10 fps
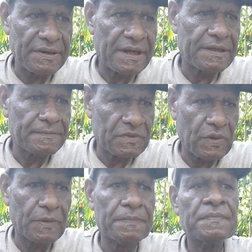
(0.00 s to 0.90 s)
So
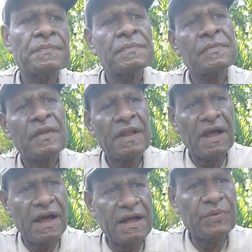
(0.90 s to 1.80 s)
I
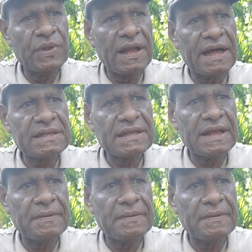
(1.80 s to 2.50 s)
will ask them,